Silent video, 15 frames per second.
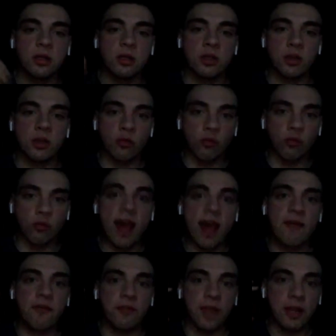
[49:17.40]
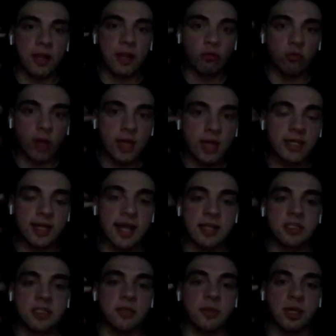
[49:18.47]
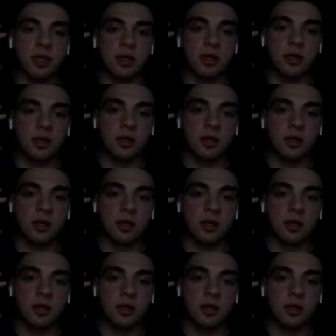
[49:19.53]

the ref, like, right next to me.